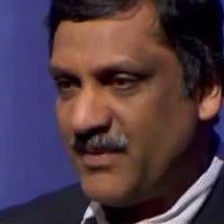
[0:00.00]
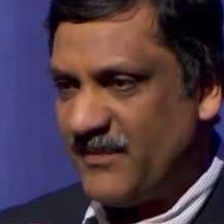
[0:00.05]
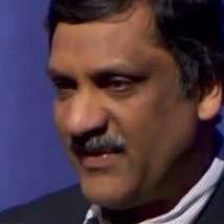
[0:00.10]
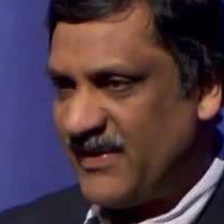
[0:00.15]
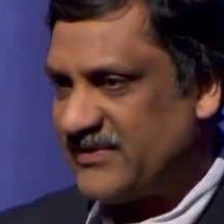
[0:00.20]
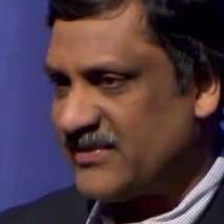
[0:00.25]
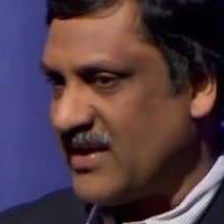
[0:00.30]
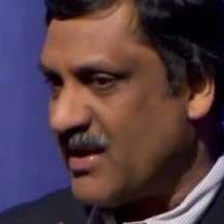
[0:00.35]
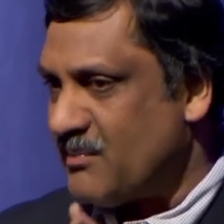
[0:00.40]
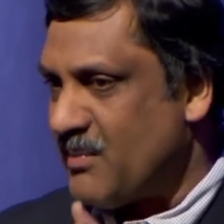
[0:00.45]

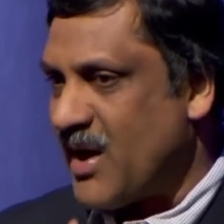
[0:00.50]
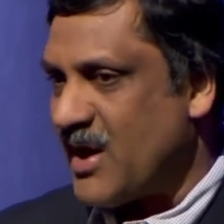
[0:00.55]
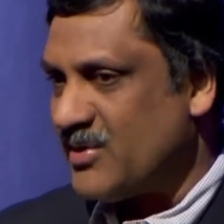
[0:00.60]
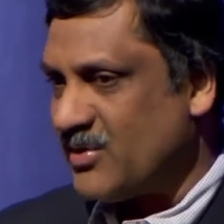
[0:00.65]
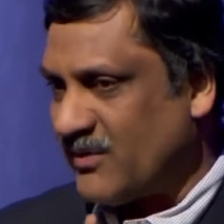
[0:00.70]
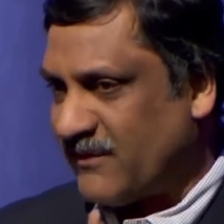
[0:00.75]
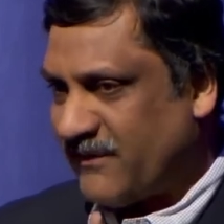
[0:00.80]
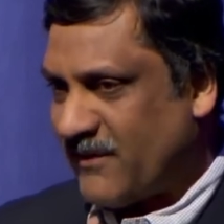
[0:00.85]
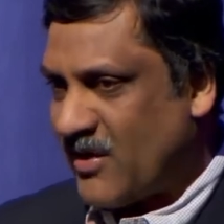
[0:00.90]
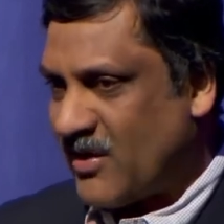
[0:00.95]
Professor
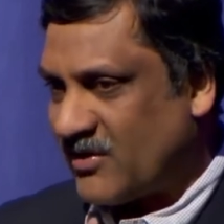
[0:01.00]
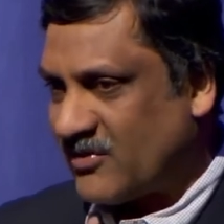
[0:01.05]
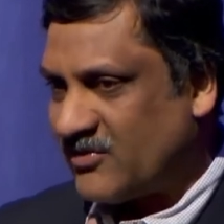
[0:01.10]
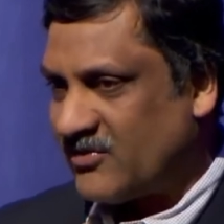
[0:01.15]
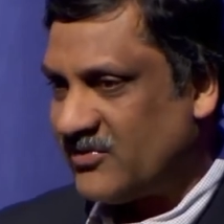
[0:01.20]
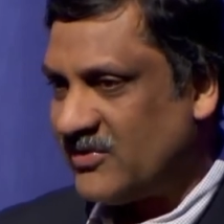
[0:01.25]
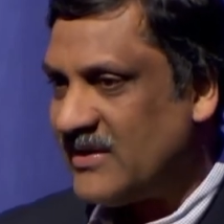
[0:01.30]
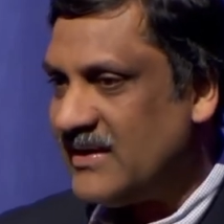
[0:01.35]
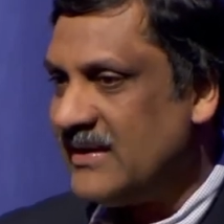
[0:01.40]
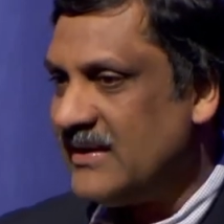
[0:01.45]
Armando
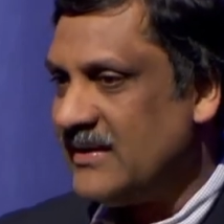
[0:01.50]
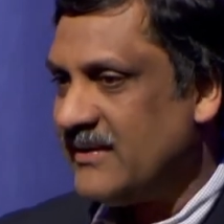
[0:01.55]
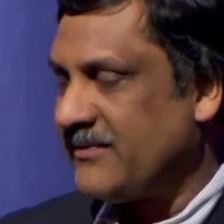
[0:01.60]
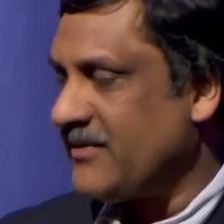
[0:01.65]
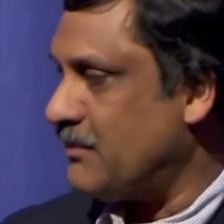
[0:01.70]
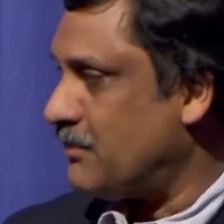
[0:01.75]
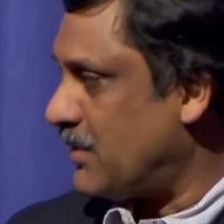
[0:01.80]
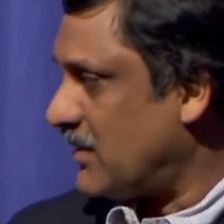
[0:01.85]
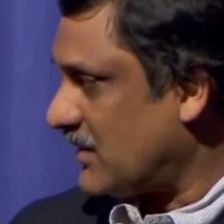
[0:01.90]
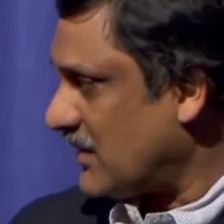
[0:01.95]
Fox
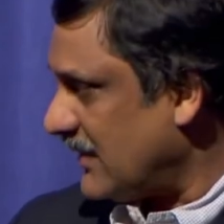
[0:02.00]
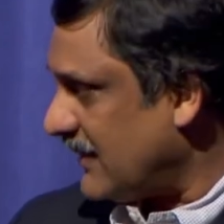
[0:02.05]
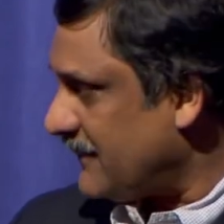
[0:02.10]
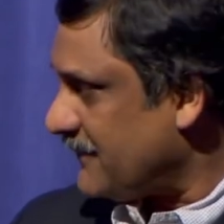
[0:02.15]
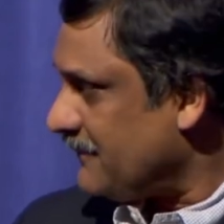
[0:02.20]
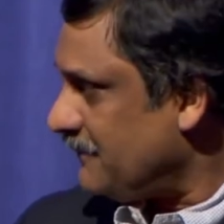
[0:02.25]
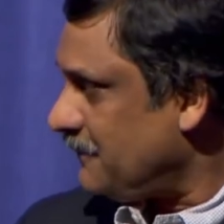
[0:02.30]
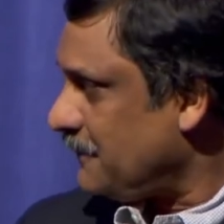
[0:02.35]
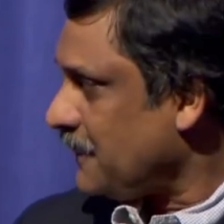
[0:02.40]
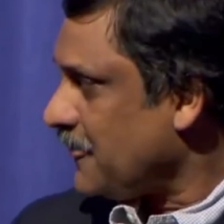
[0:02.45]
from Berkeley.
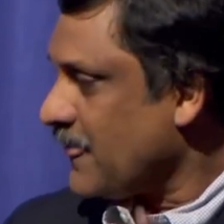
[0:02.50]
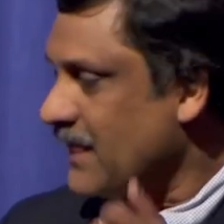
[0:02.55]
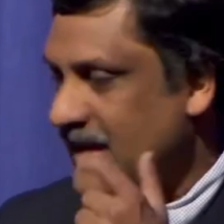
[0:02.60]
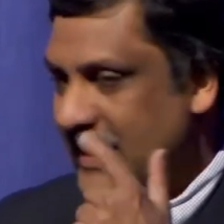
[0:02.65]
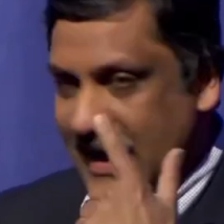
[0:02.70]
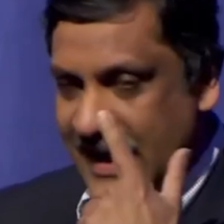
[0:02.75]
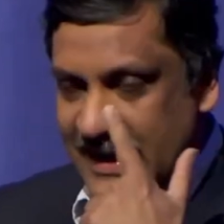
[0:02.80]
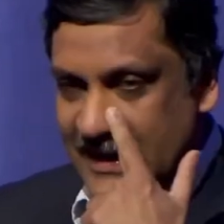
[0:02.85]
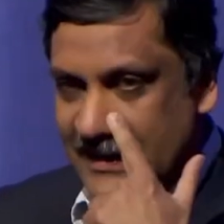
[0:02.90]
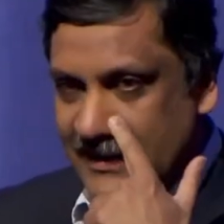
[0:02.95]

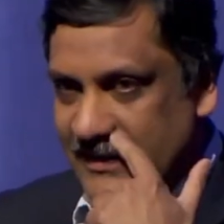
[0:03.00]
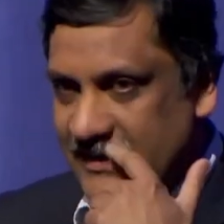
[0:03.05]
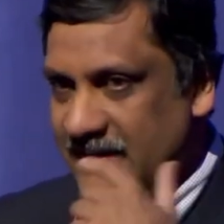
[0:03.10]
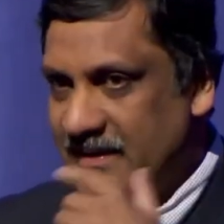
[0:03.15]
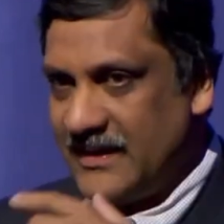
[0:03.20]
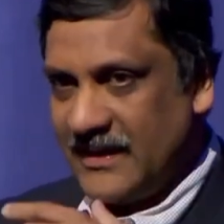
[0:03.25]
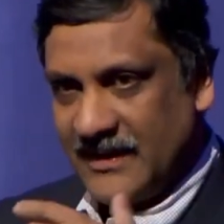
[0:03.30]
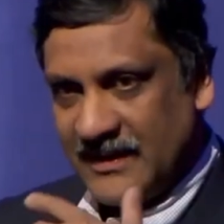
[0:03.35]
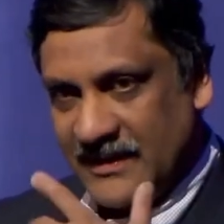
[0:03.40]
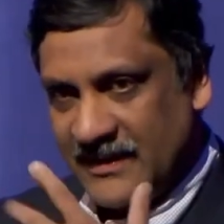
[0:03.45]

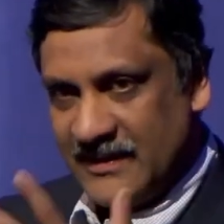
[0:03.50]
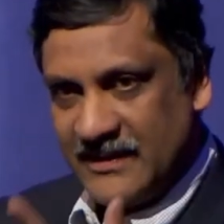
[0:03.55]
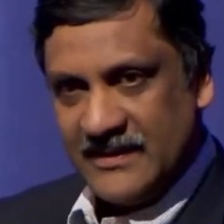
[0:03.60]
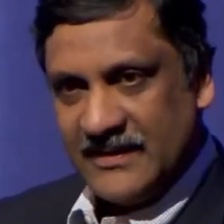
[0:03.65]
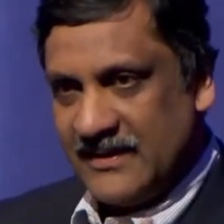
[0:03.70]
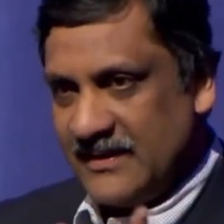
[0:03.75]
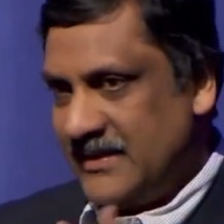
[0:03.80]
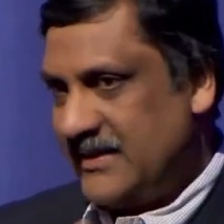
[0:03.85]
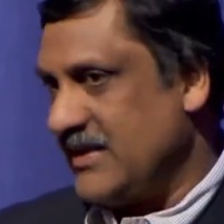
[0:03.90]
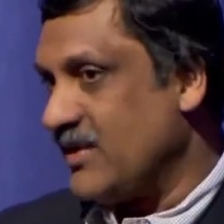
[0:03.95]
And
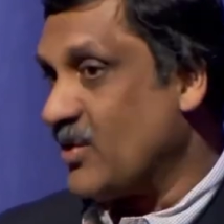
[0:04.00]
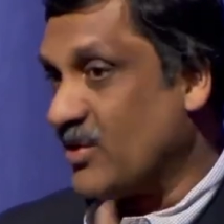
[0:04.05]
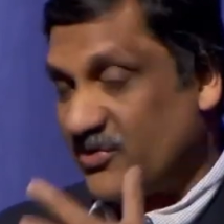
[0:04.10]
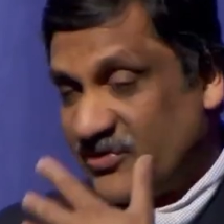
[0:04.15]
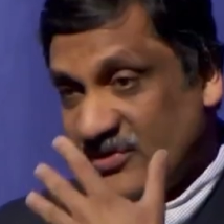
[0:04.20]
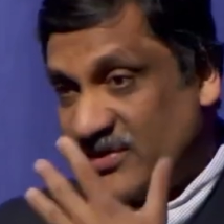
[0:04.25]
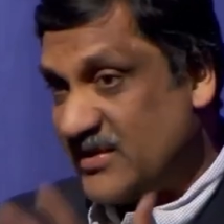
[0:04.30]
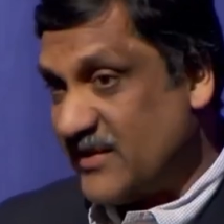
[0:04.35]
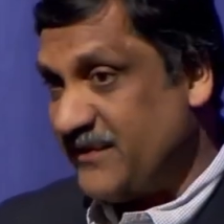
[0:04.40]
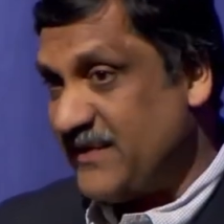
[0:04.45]
He got a
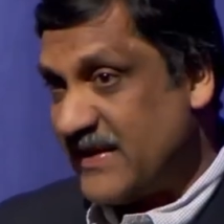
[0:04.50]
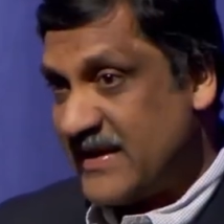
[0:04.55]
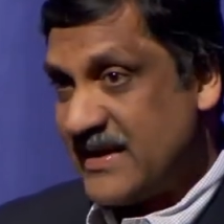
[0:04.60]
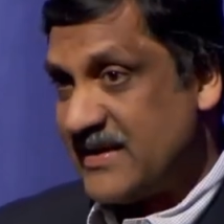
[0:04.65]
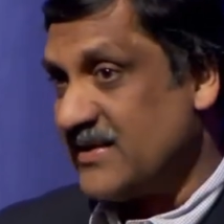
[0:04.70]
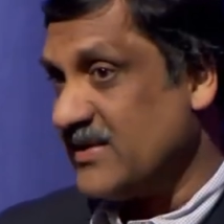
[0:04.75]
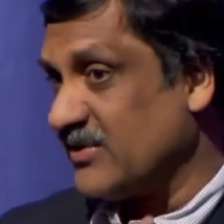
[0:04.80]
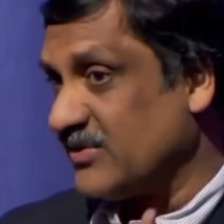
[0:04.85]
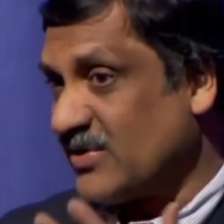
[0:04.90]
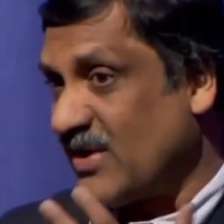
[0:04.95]
certificate
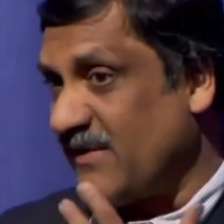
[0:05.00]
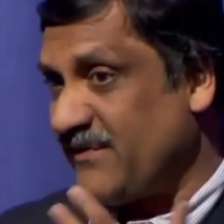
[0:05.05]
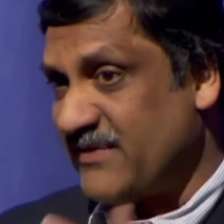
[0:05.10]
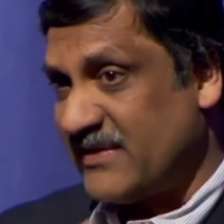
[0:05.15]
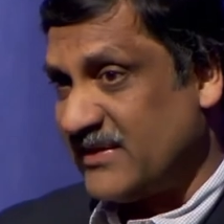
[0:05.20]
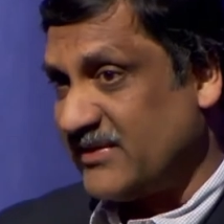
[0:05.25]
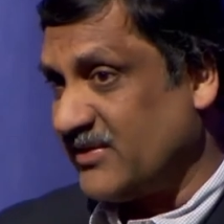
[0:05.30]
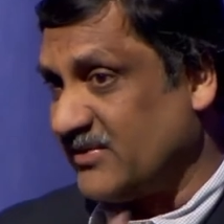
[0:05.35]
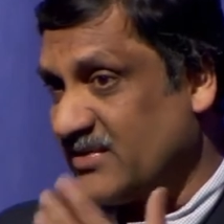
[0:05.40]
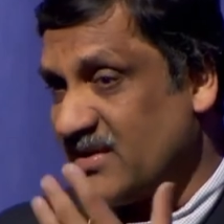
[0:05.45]
in the
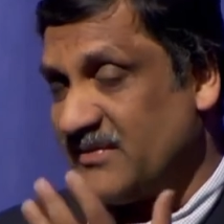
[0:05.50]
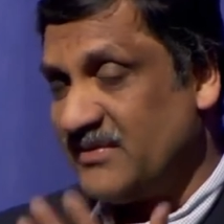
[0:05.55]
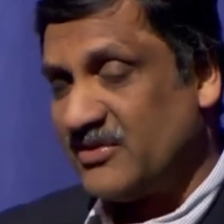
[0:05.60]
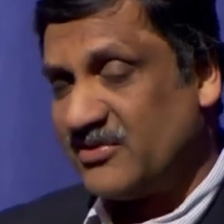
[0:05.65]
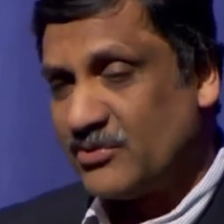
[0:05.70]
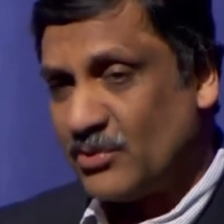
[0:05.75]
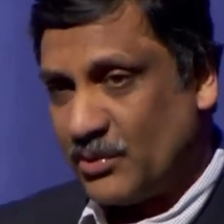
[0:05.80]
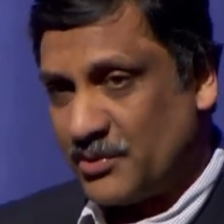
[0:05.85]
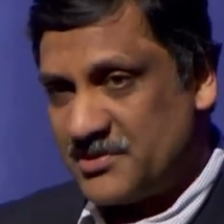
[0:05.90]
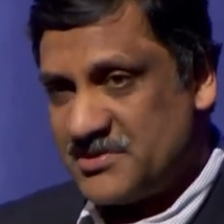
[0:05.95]
software as a service
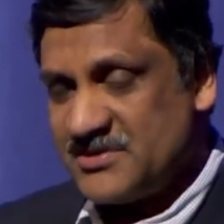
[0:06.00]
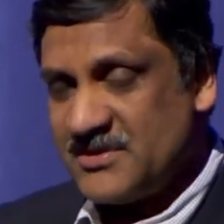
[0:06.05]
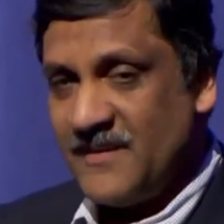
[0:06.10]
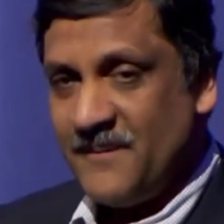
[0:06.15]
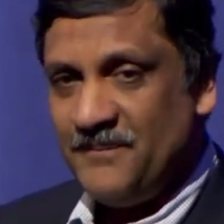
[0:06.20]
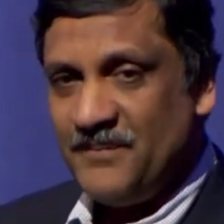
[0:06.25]
course.